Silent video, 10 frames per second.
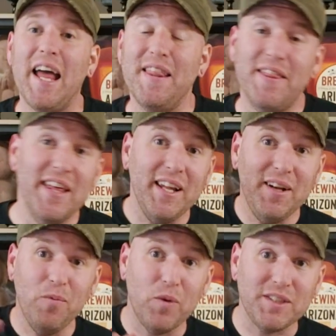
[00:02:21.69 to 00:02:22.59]
And
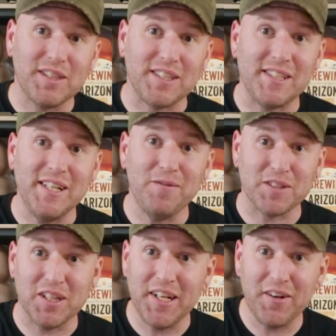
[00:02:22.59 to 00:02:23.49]
then once the scene was
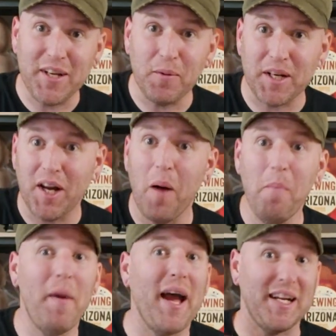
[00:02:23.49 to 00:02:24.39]
cleared, he would come
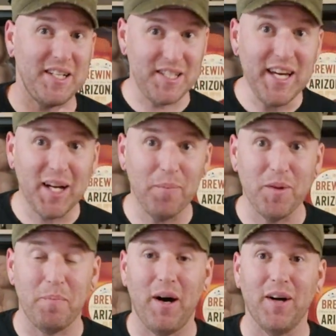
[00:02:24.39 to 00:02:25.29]
back, dig up
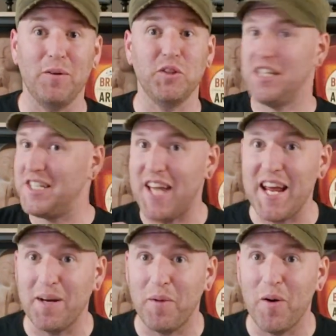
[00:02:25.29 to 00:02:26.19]
the bottles, and
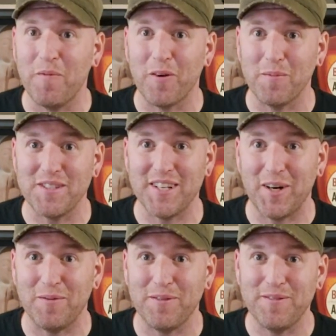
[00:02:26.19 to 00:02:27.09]
take them home for
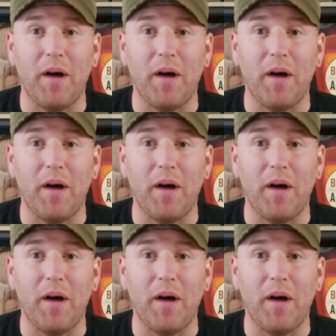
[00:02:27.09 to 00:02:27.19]
himself.